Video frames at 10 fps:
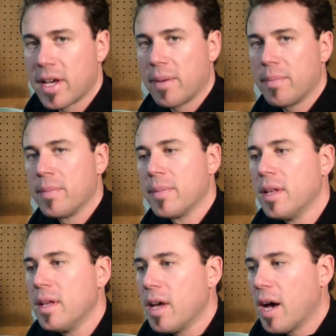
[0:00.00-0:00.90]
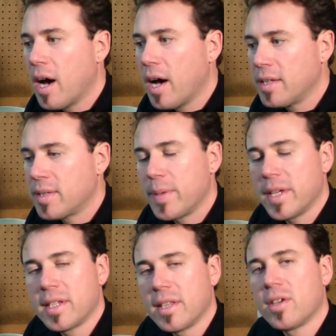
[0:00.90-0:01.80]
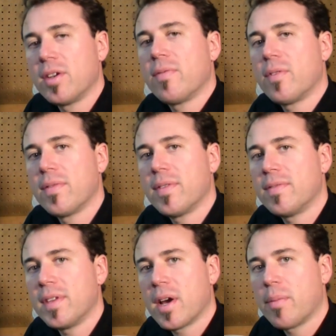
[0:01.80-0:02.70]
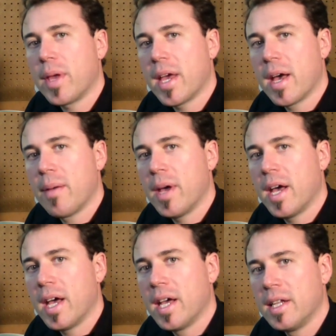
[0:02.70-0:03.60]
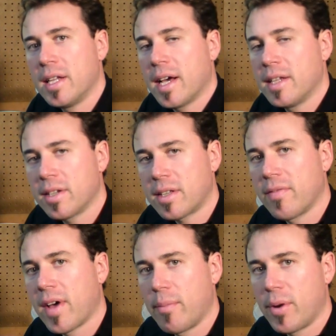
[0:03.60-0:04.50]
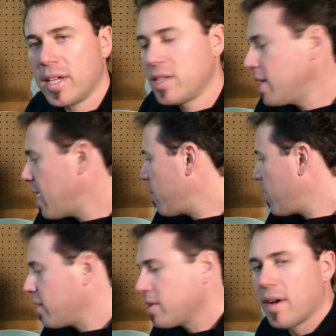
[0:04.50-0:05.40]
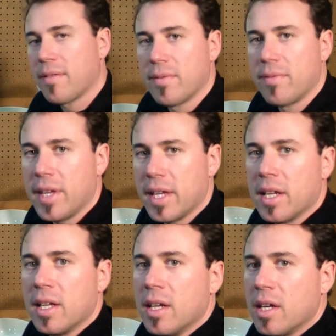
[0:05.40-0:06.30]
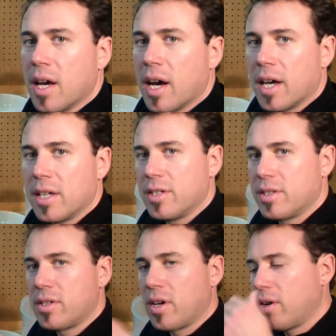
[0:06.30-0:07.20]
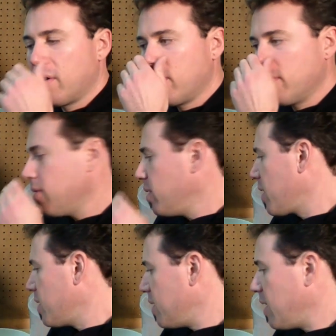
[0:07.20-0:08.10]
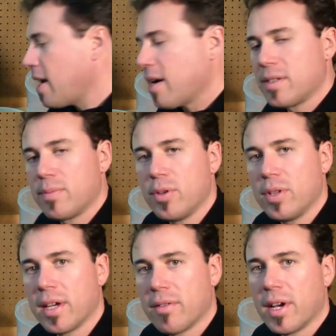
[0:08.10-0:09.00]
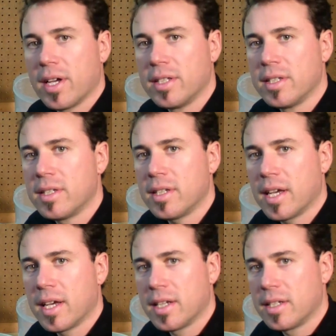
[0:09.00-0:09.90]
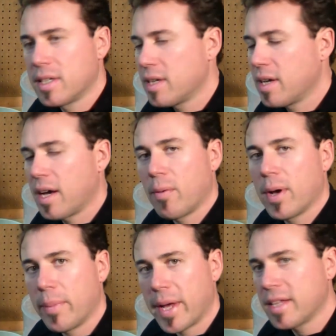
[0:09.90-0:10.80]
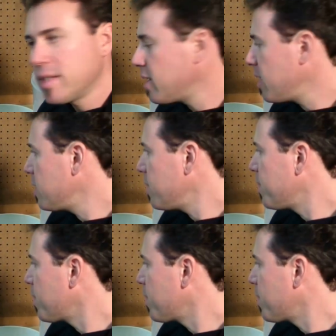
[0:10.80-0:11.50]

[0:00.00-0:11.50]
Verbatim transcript: up. Uh, it spins at 3450 RPM and I took the vibration dampeners off the feet uh, just so you can see how smoothly it runs and uh, how well balanced it is.